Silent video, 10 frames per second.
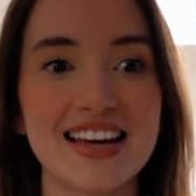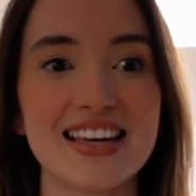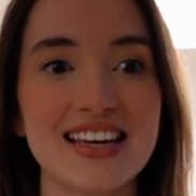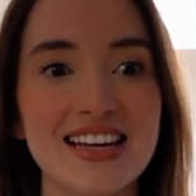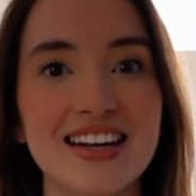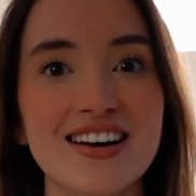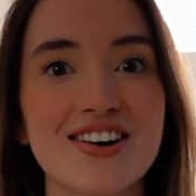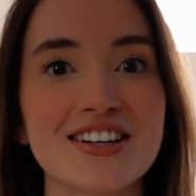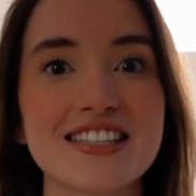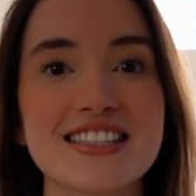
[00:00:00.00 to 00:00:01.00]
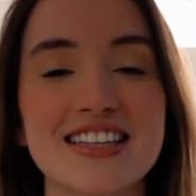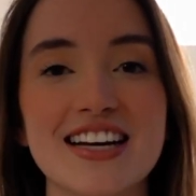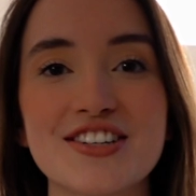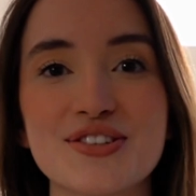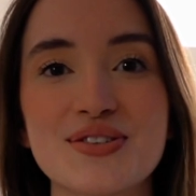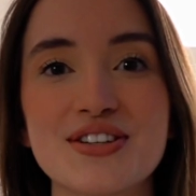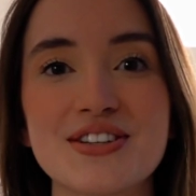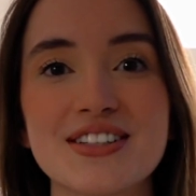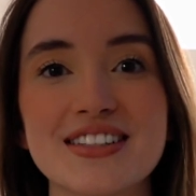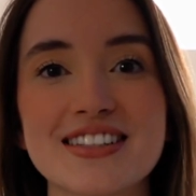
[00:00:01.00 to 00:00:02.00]
eating on
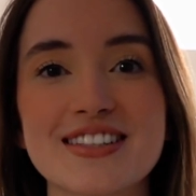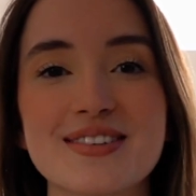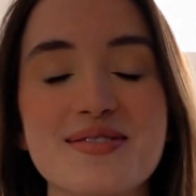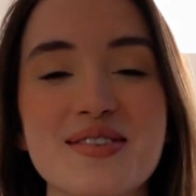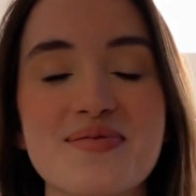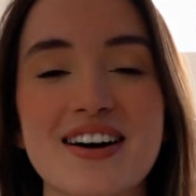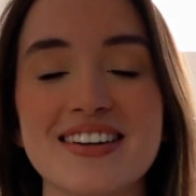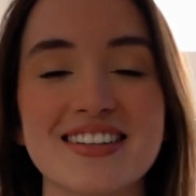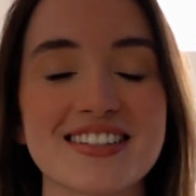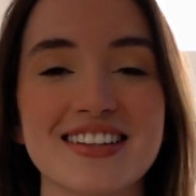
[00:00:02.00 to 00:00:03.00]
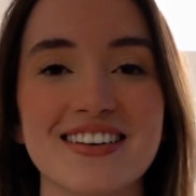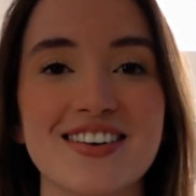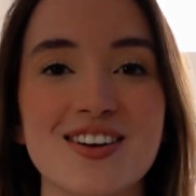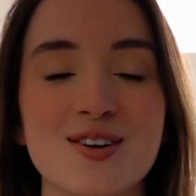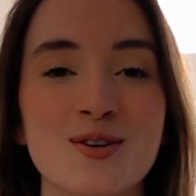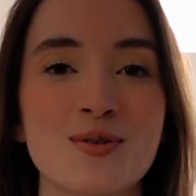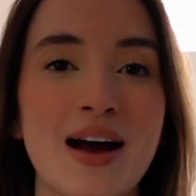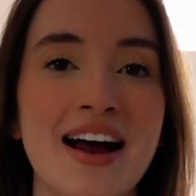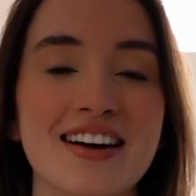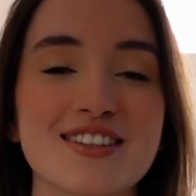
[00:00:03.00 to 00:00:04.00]
schedule so my body doesn't get all out of
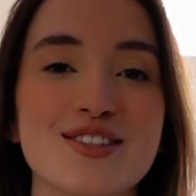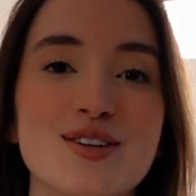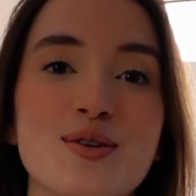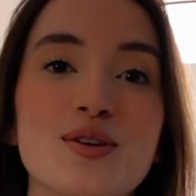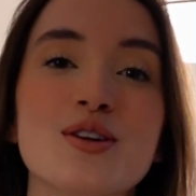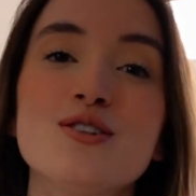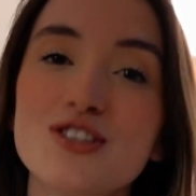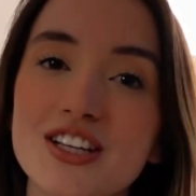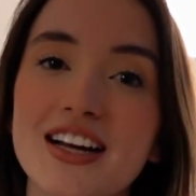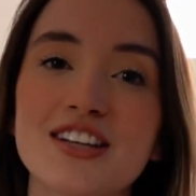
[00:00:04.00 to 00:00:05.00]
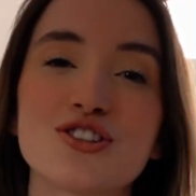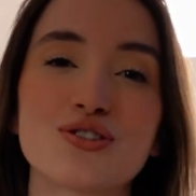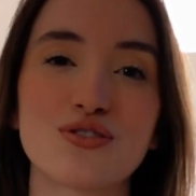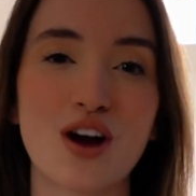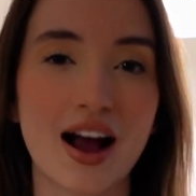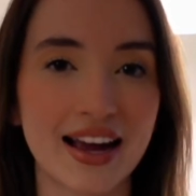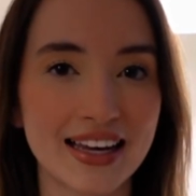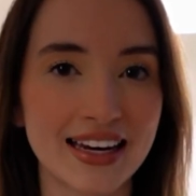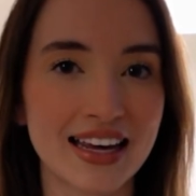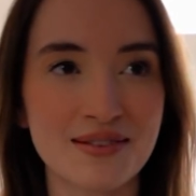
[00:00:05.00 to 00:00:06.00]
whack. So usually I try
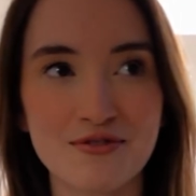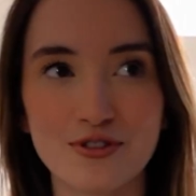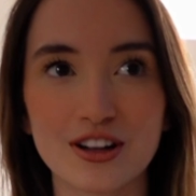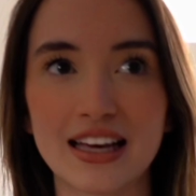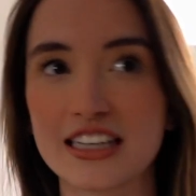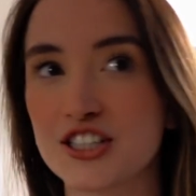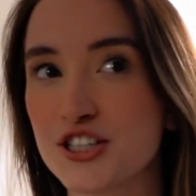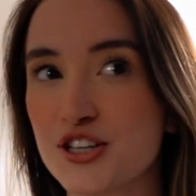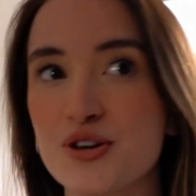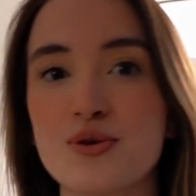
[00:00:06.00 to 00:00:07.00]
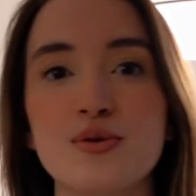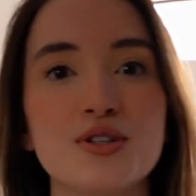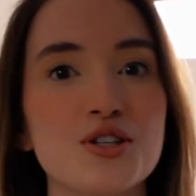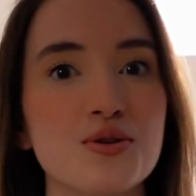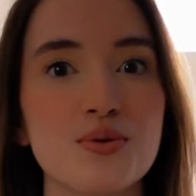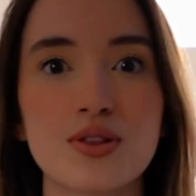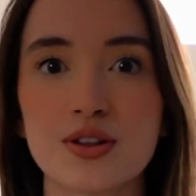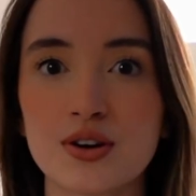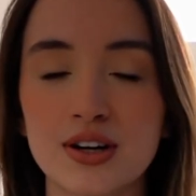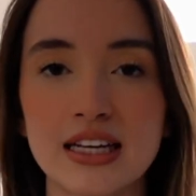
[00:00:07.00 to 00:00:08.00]
and aim for like
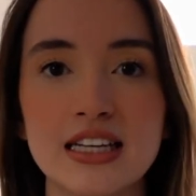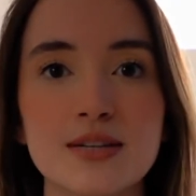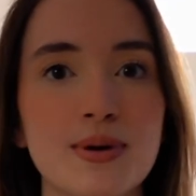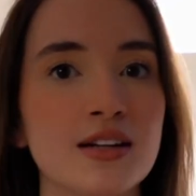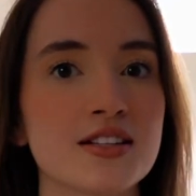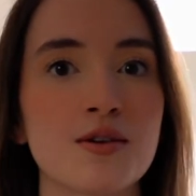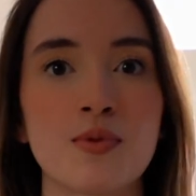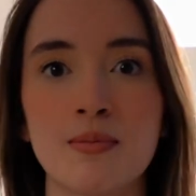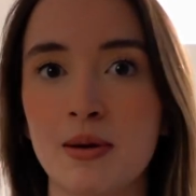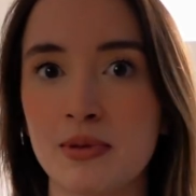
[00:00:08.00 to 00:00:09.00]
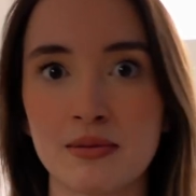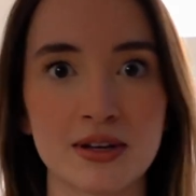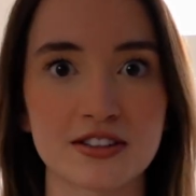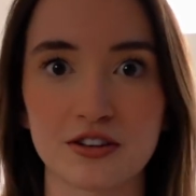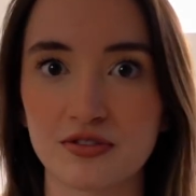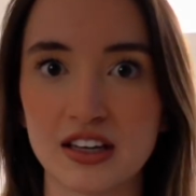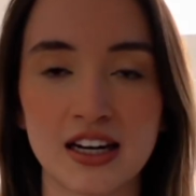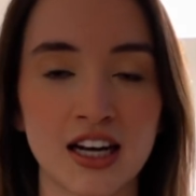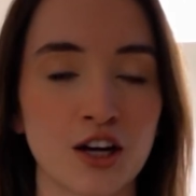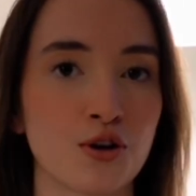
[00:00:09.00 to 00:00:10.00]
2:30, depends on when my babies are
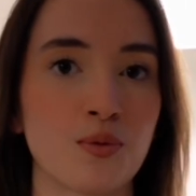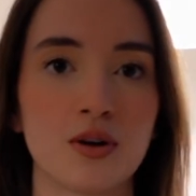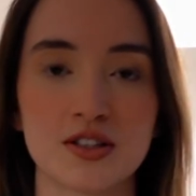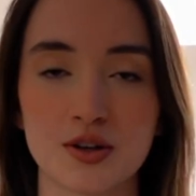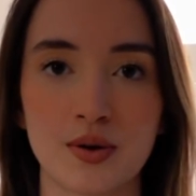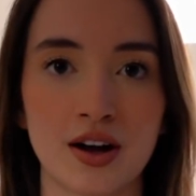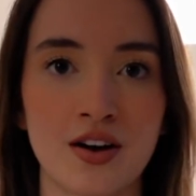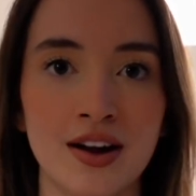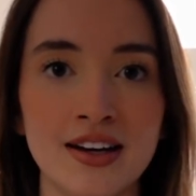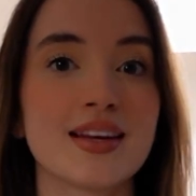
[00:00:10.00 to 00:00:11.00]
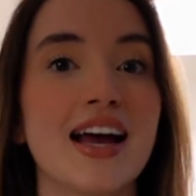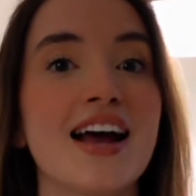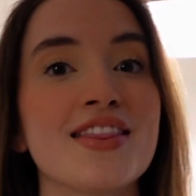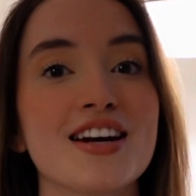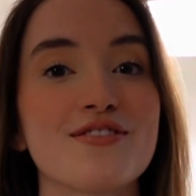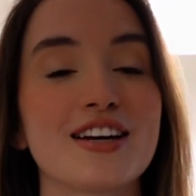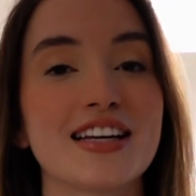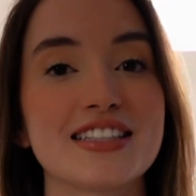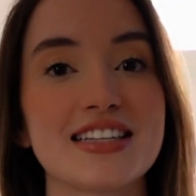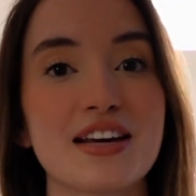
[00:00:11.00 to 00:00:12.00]
feeding or what's going on. And then if I
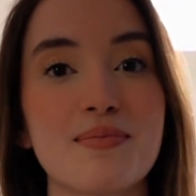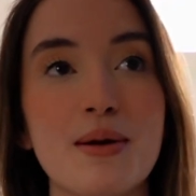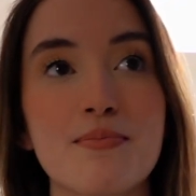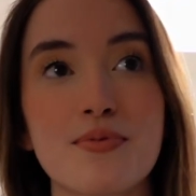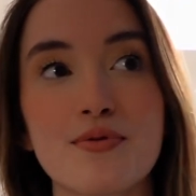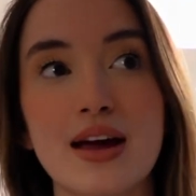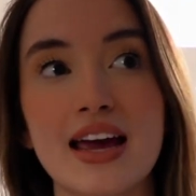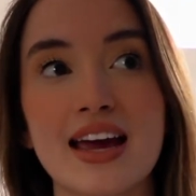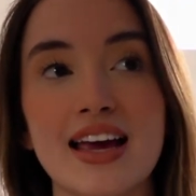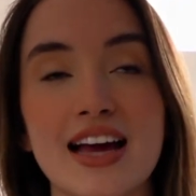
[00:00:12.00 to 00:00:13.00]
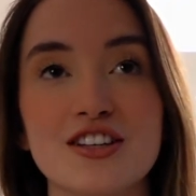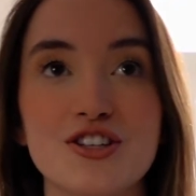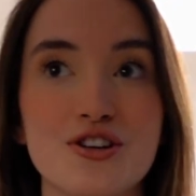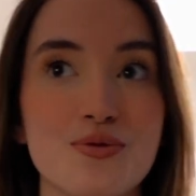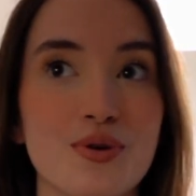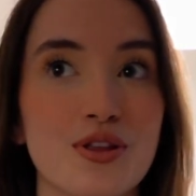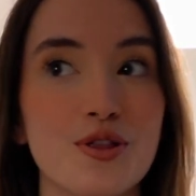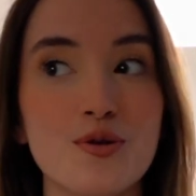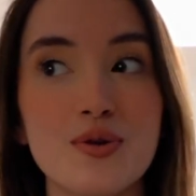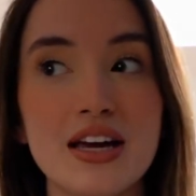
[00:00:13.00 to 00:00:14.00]
get to take my break at 2 or
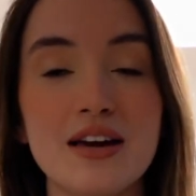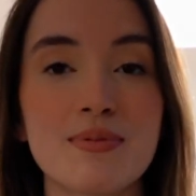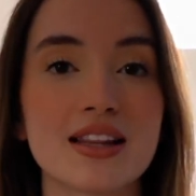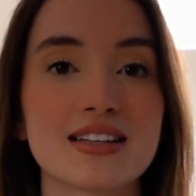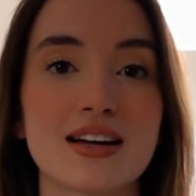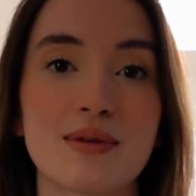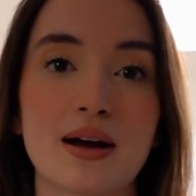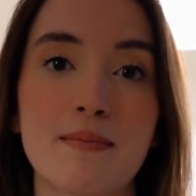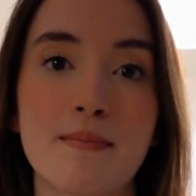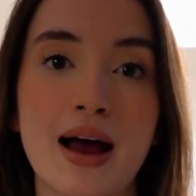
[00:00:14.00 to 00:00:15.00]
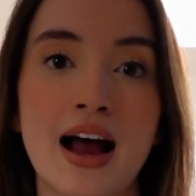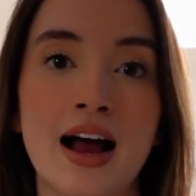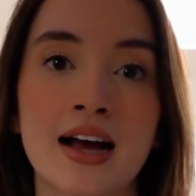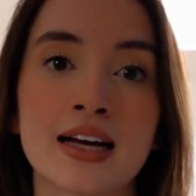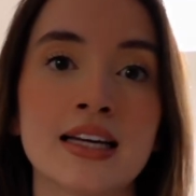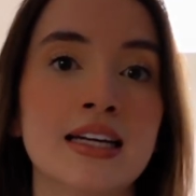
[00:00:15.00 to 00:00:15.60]
3, by the time I come back,